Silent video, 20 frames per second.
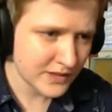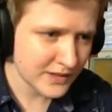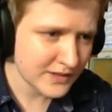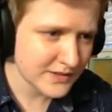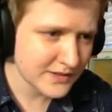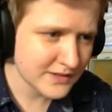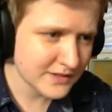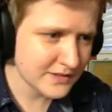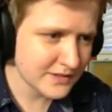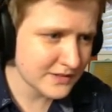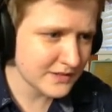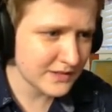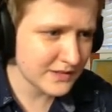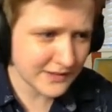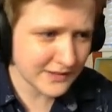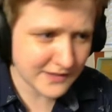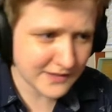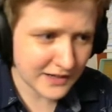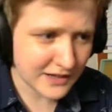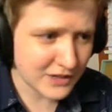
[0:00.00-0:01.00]
That's,
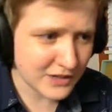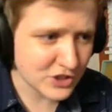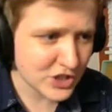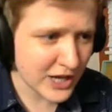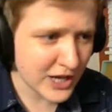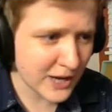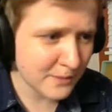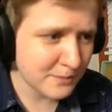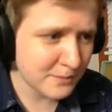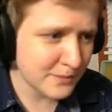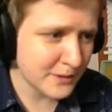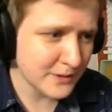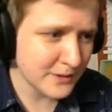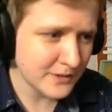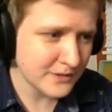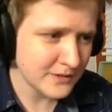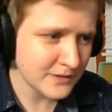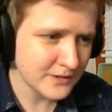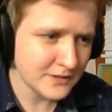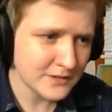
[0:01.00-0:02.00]
that's not a jab.
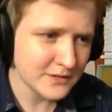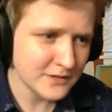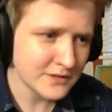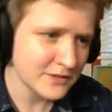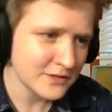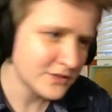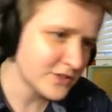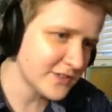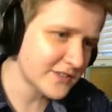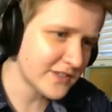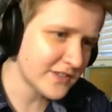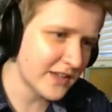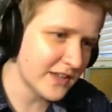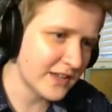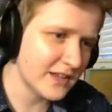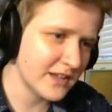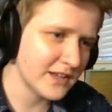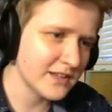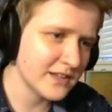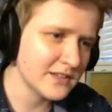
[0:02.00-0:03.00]
Just
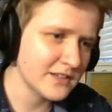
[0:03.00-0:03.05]
saying.